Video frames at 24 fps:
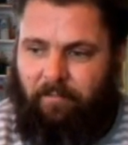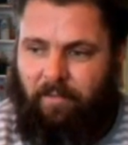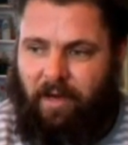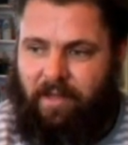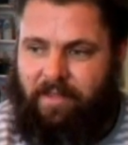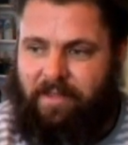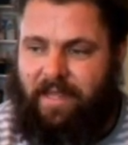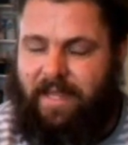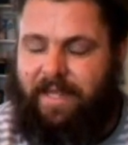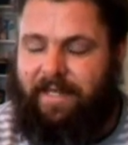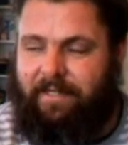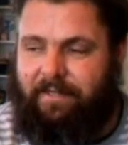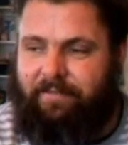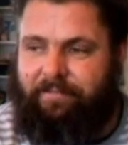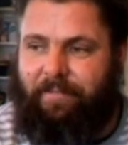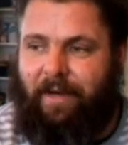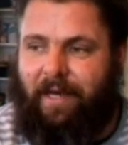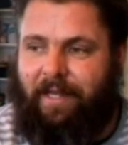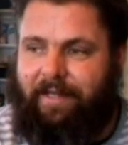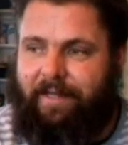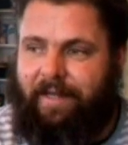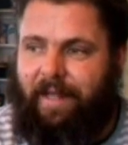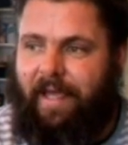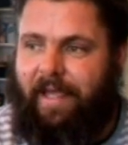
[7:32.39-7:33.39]
By the end of
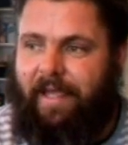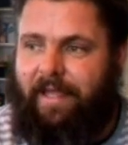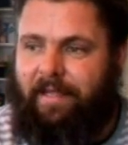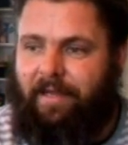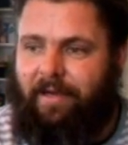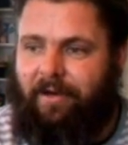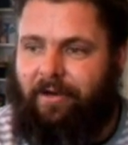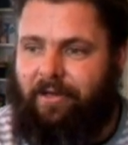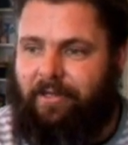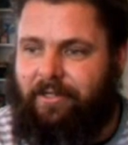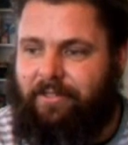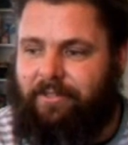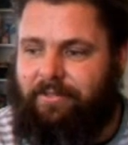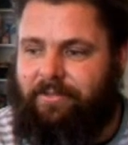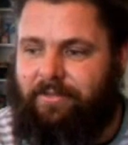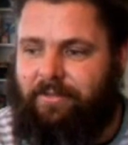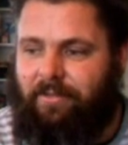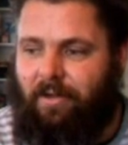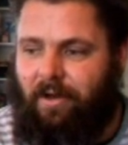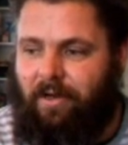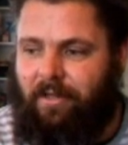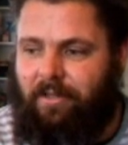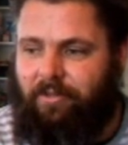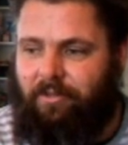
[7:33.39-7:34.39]
Monday, I could
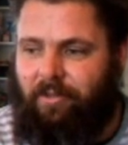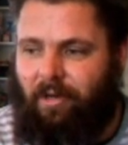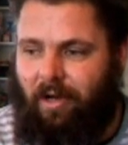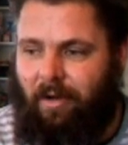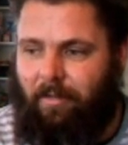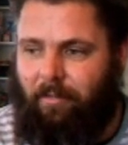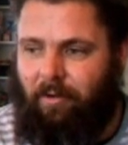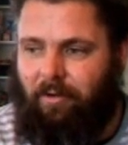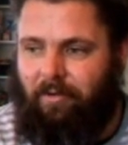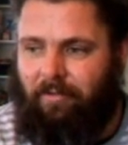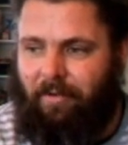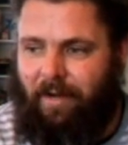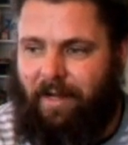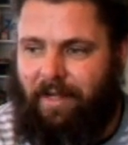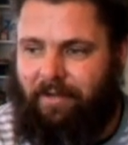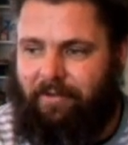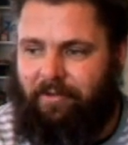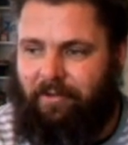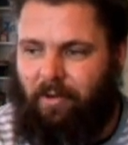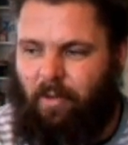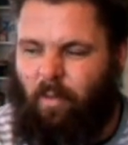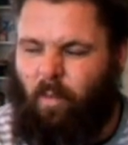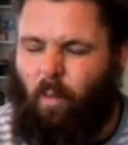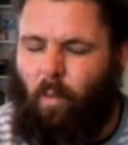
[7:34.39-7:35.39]
hobble
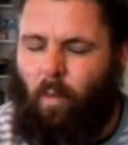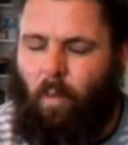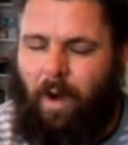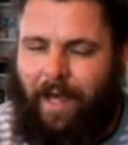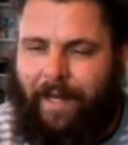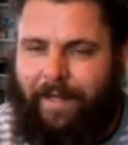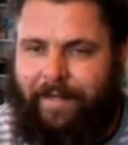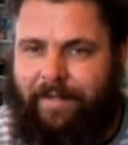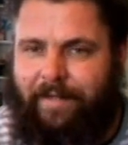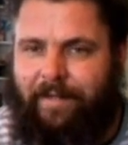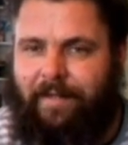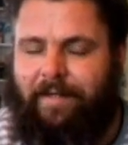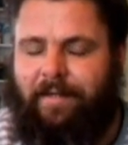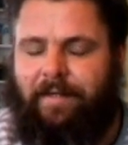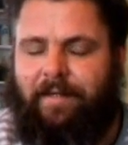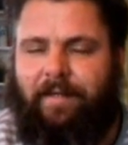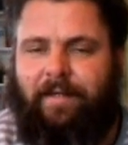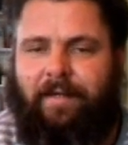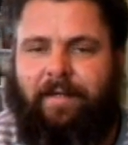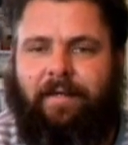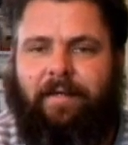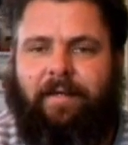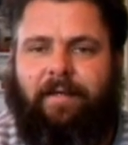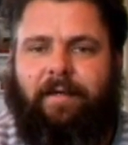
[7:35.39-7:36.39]
around on one,
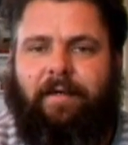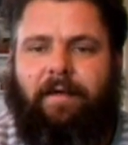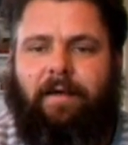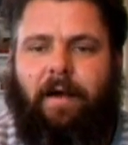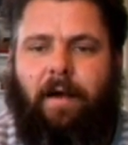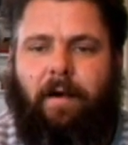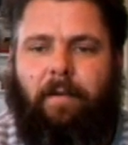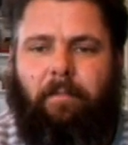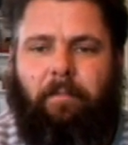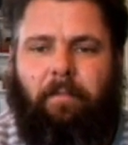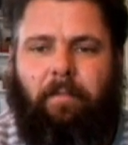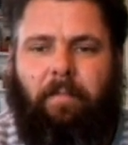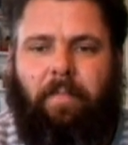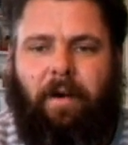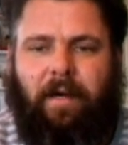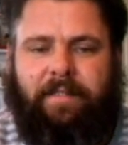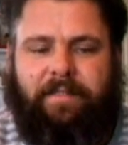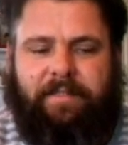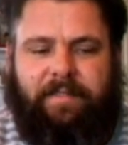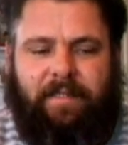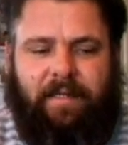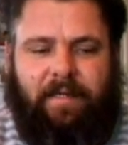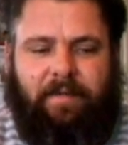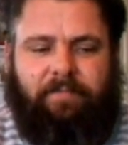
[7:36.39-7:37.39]

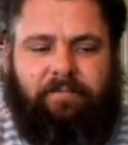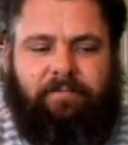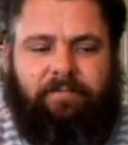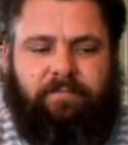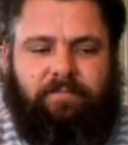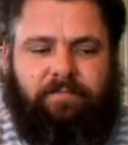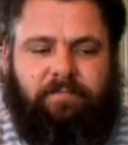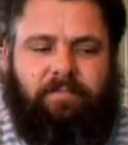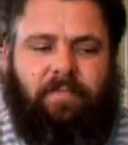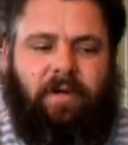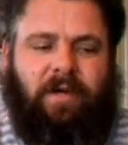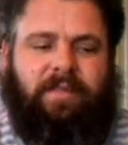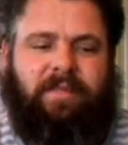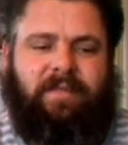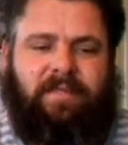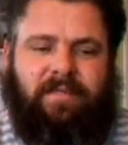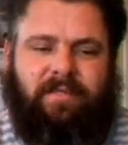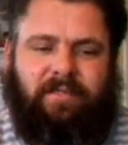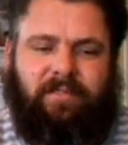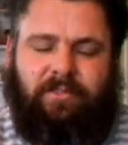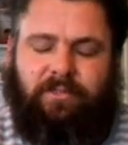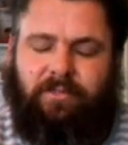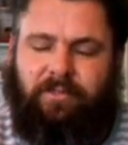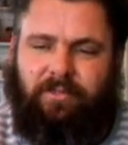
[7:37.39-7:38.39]
but by
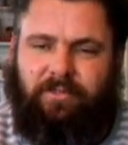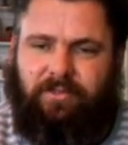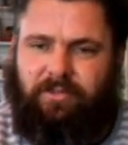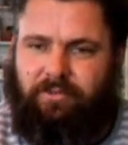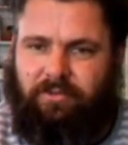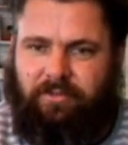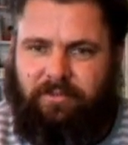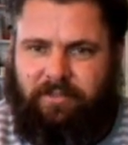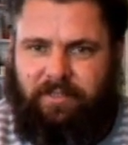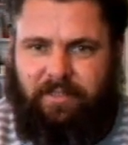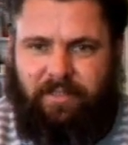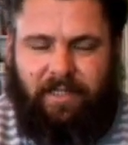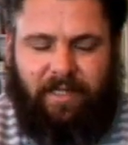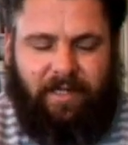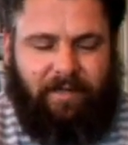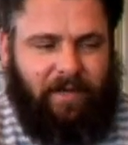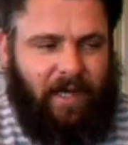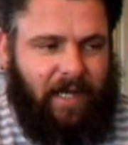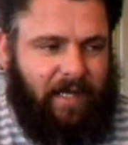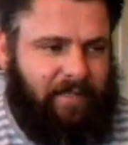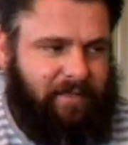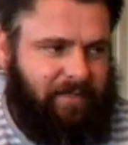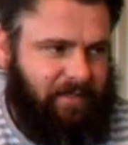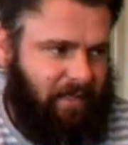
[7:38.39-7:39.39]
then you're too exhausted
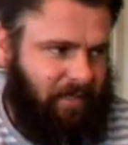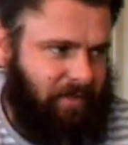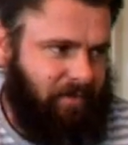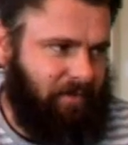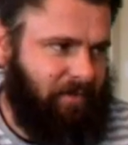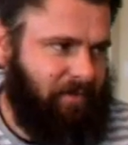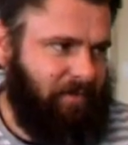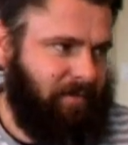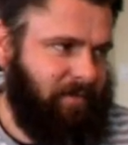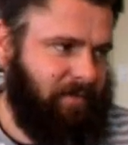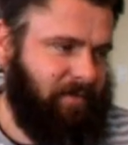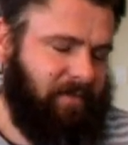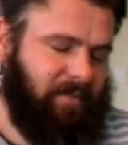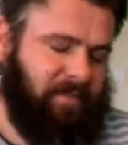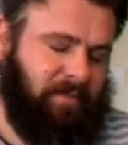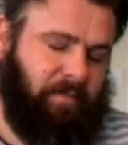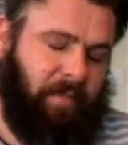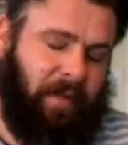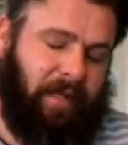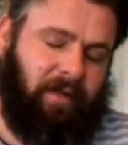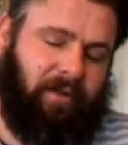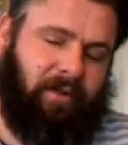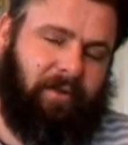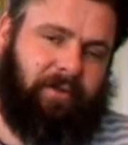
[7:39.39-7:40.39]
anyway. So you
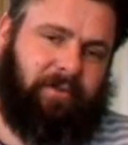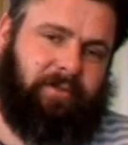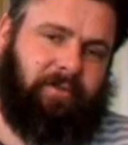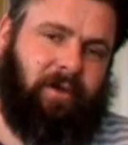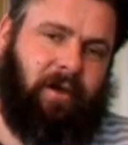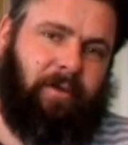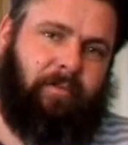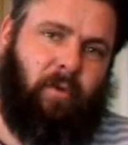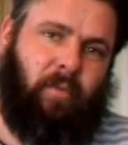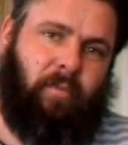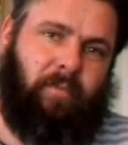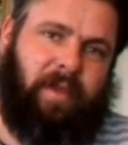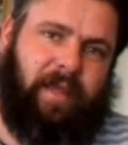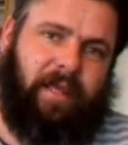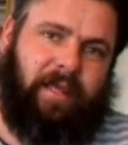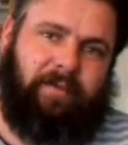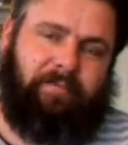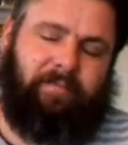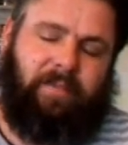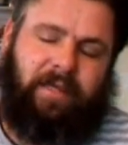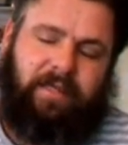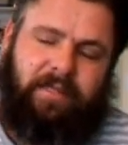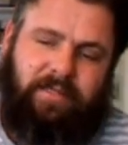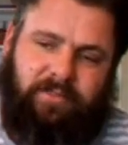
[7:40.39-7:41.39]
spend a lot of time in
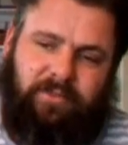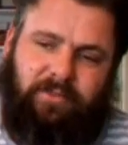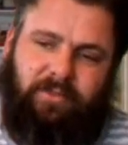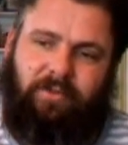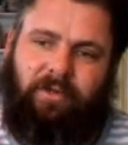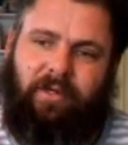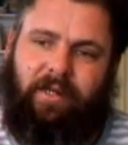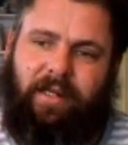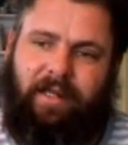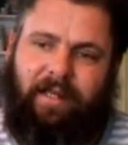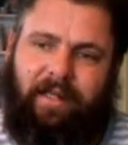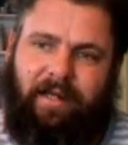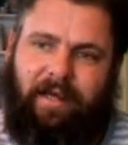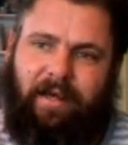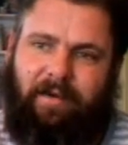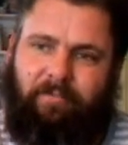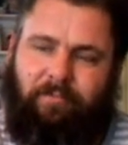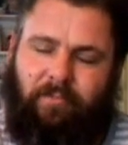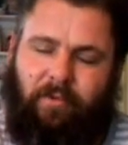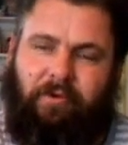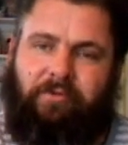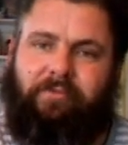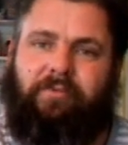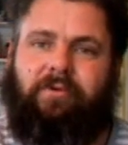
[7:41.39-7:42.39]
bed, but you still got to get
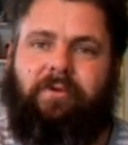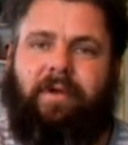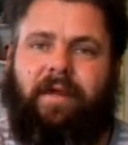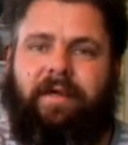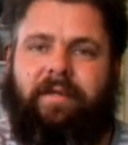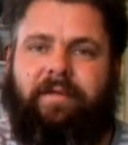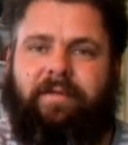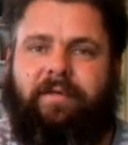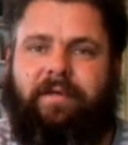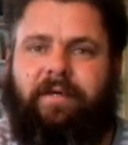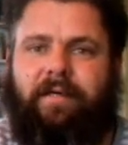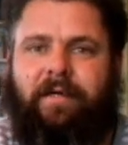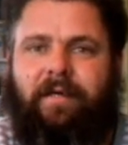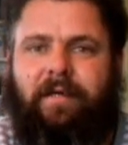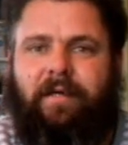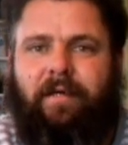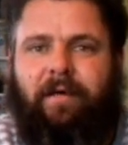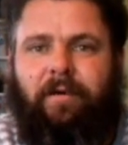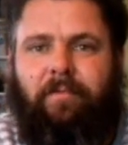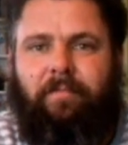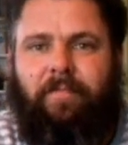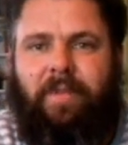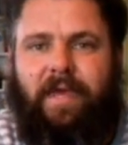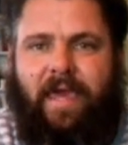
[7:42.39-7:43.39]
up, move around,
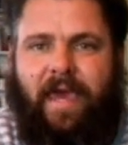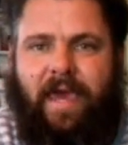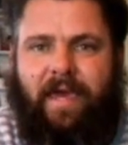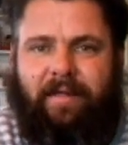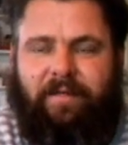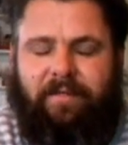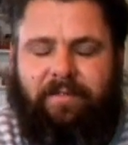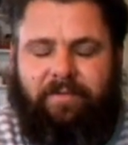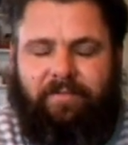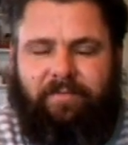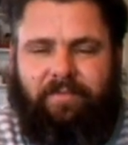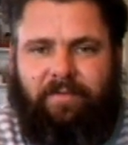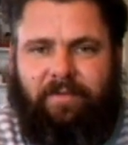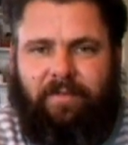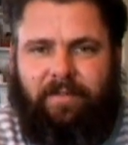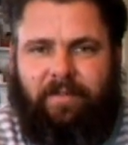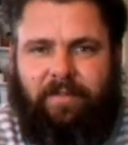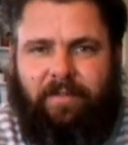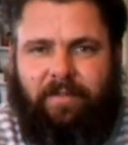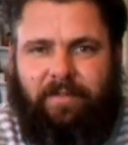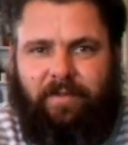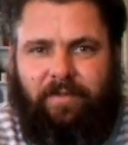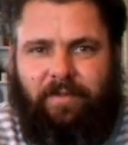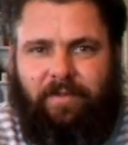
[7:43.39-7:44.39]
be active.
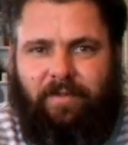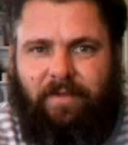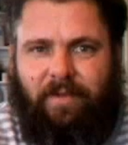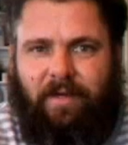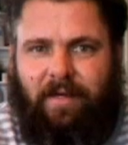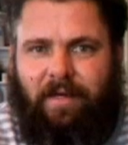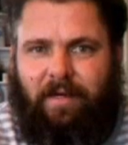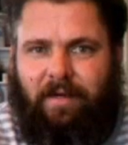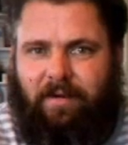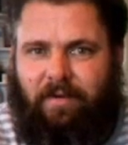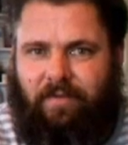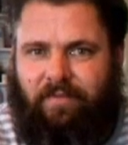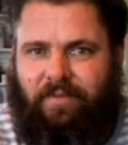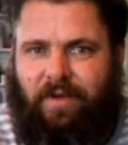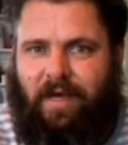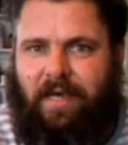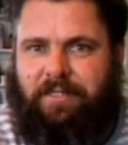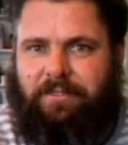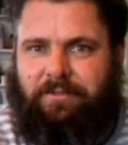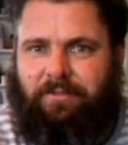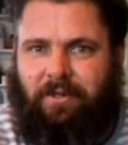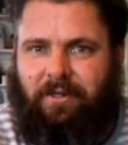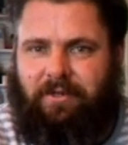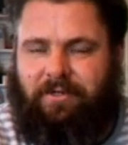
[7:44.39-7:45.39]
The
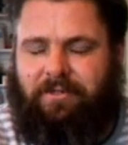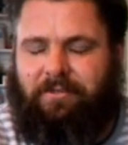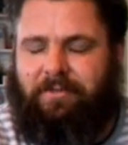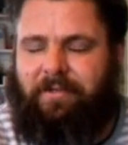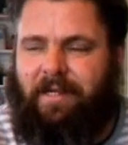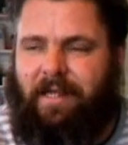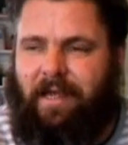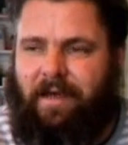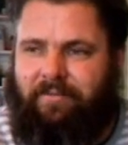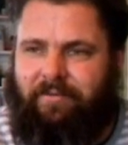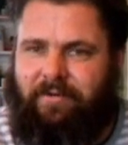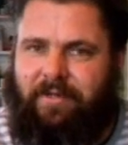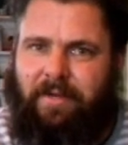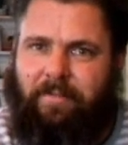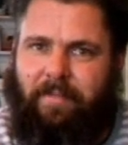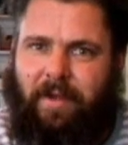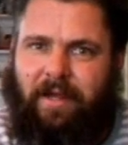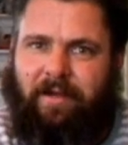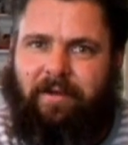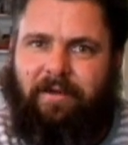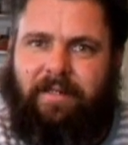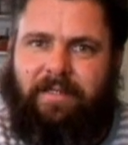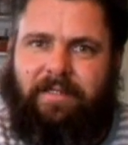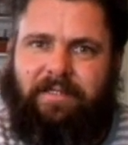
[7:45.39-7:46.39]
fast road to recovery
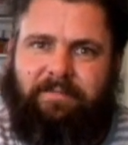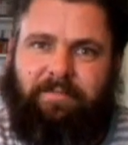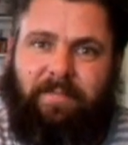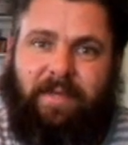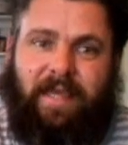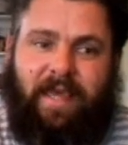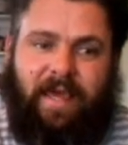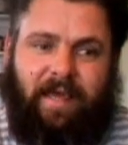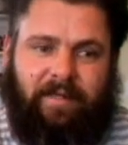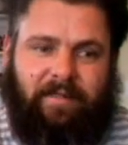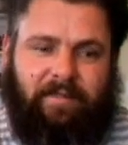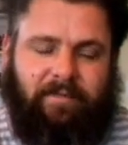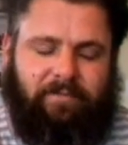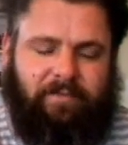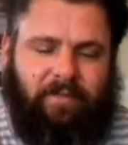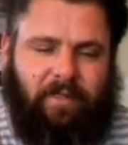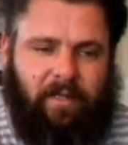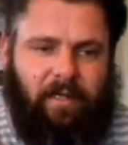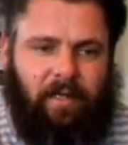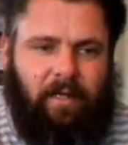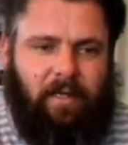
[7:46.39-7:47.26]
apparently is be active.